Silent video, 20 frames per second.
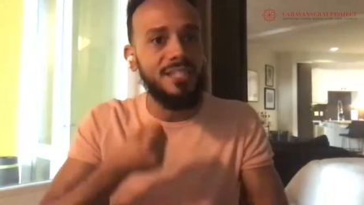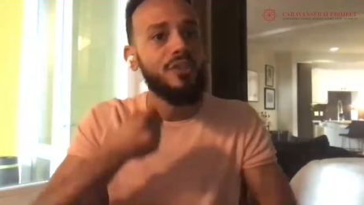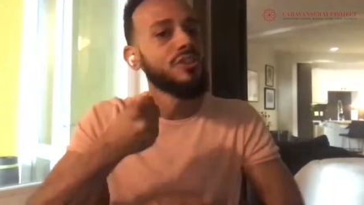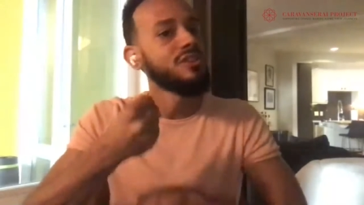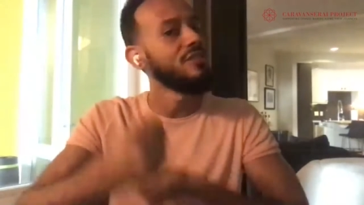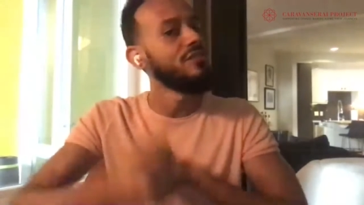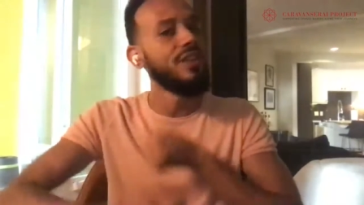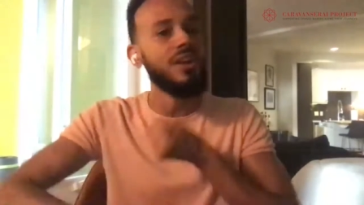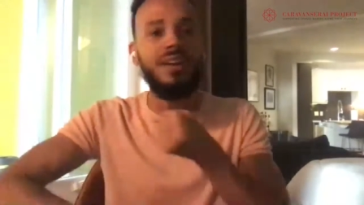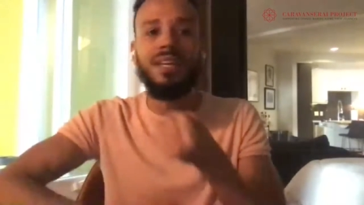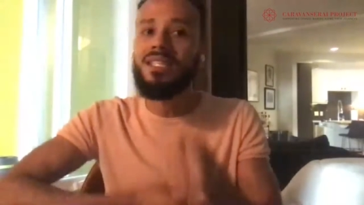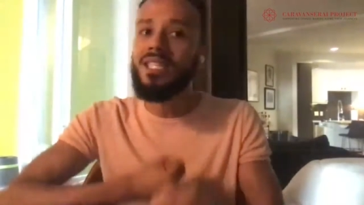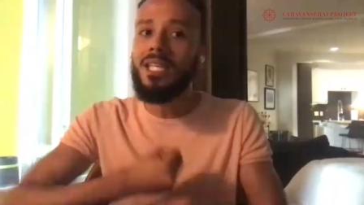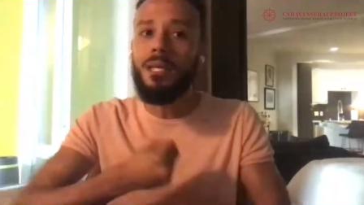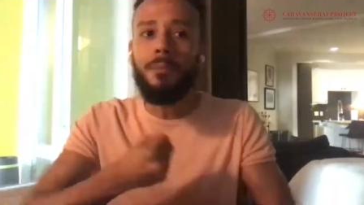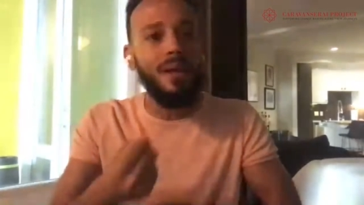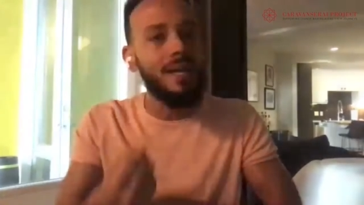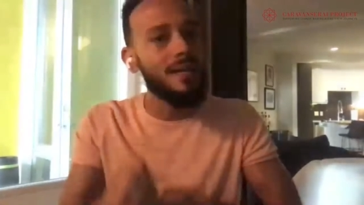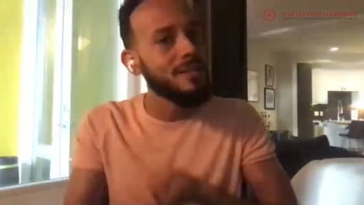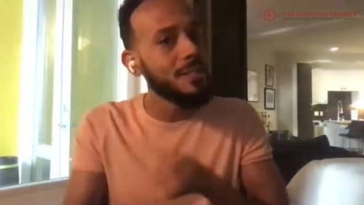There's a very
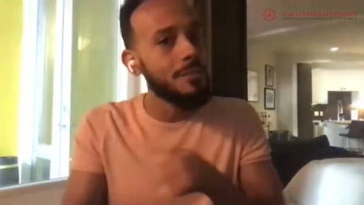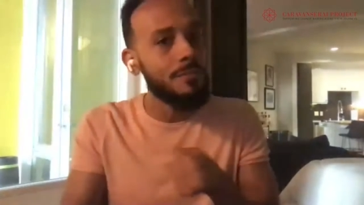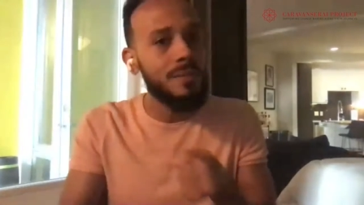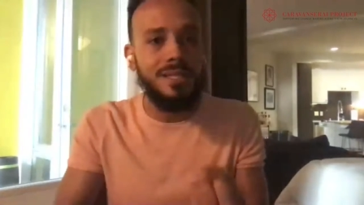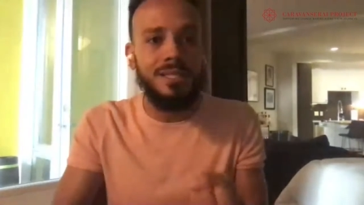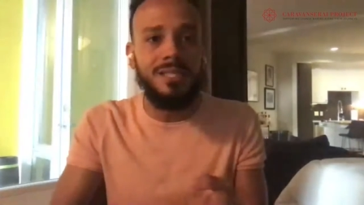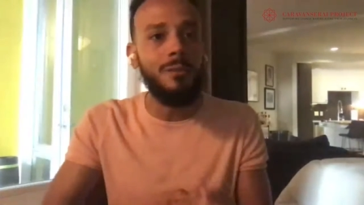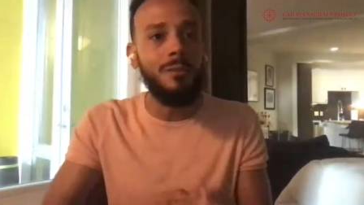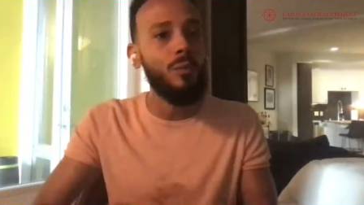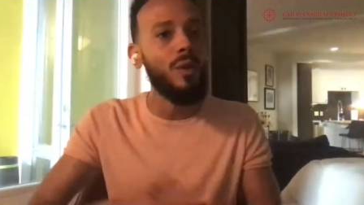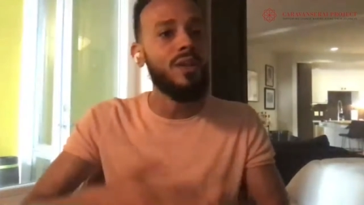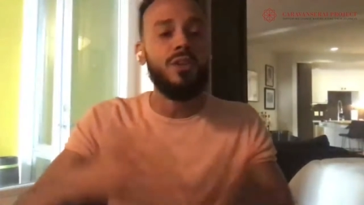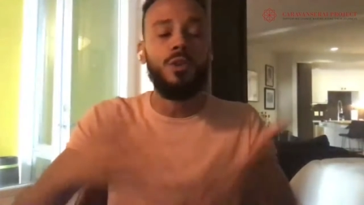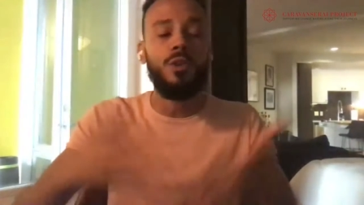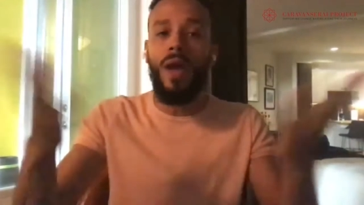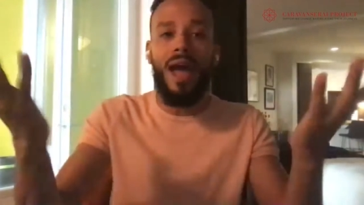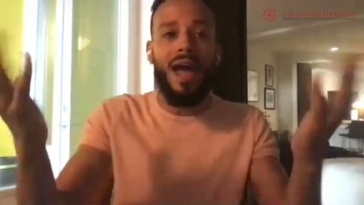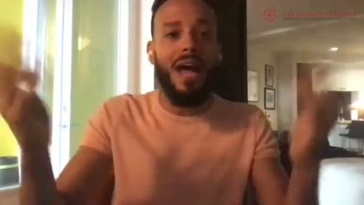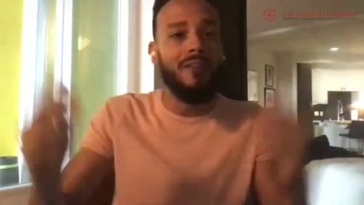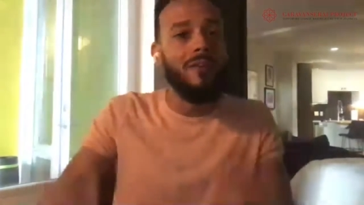deep intimacy when
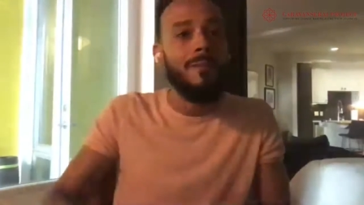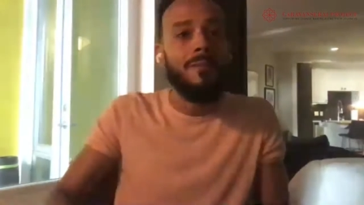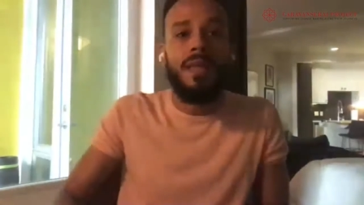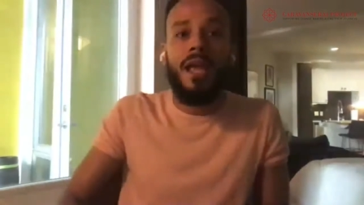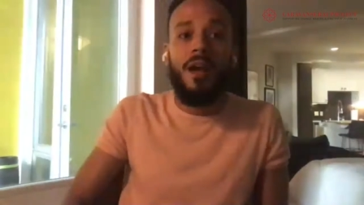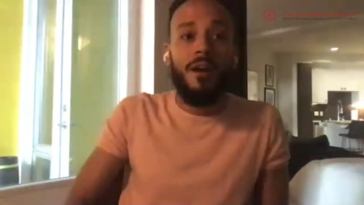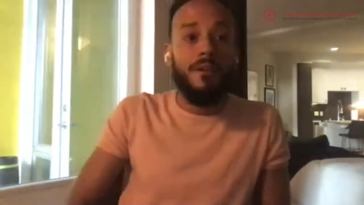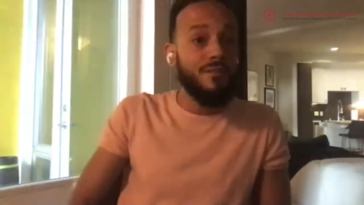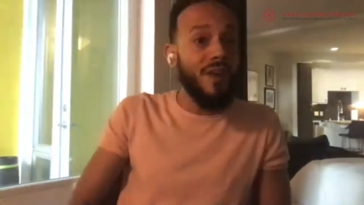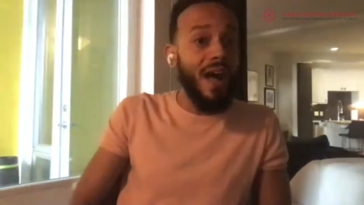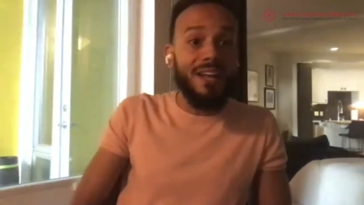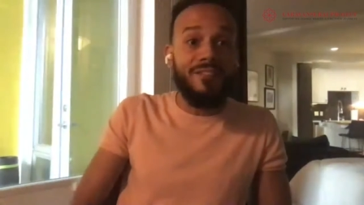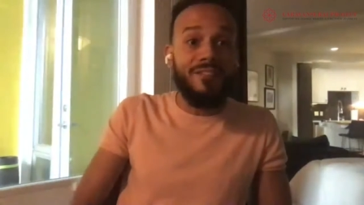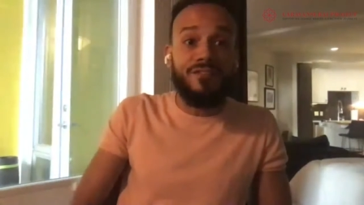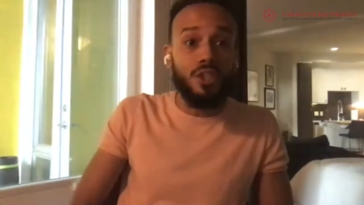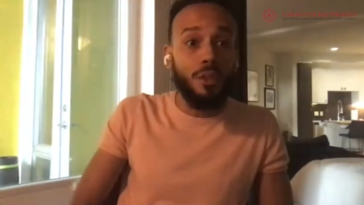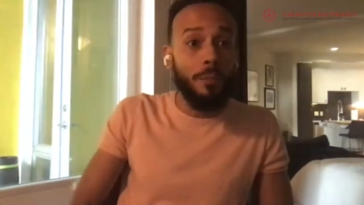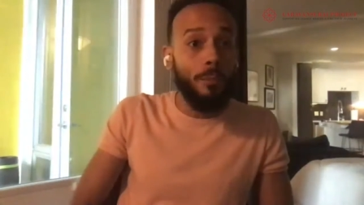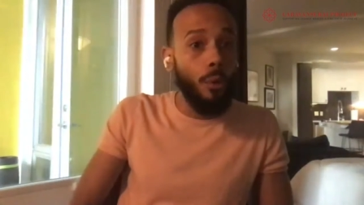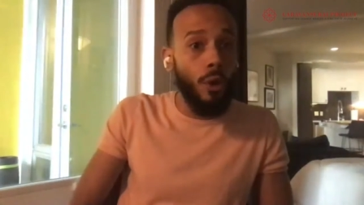you have 5
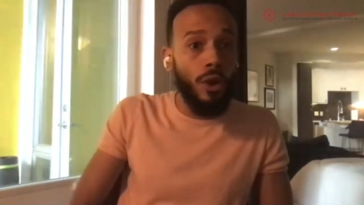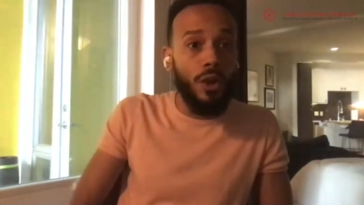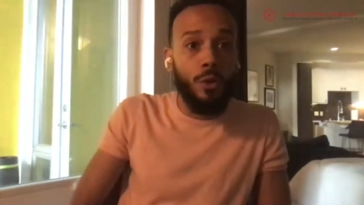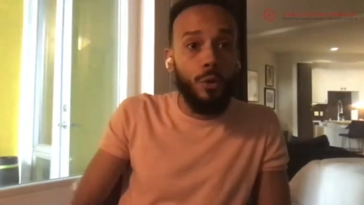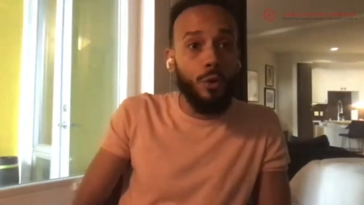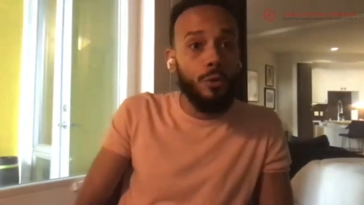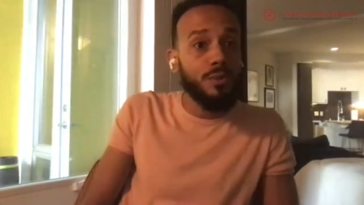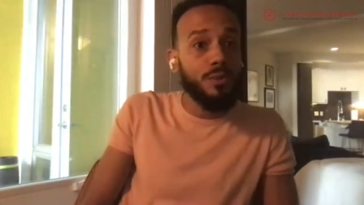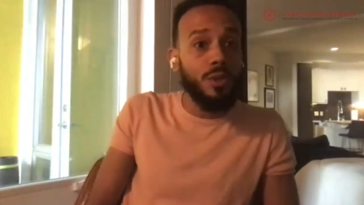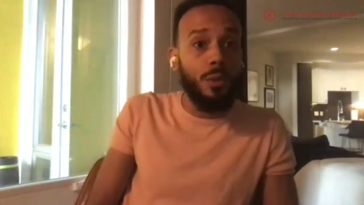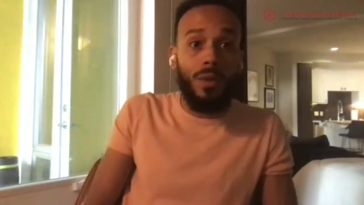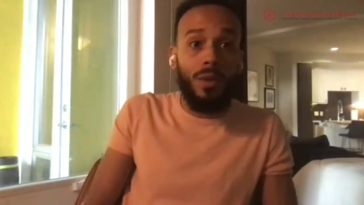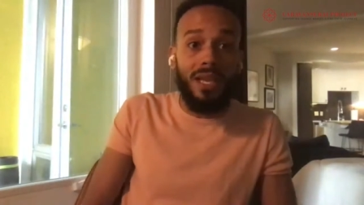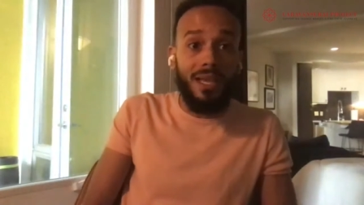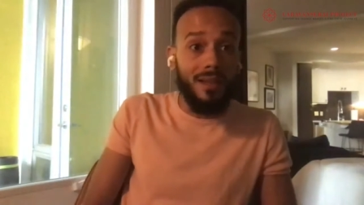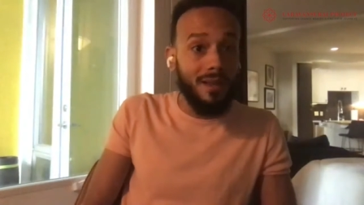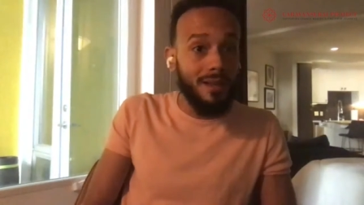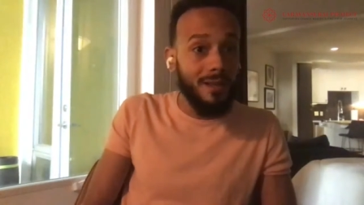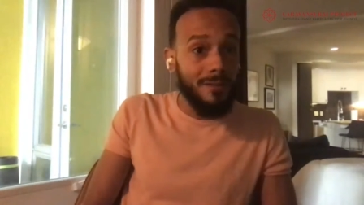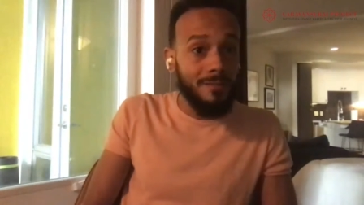support groups a
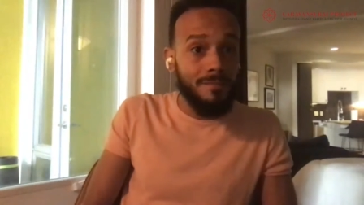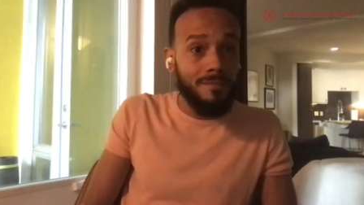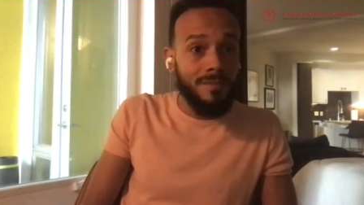week,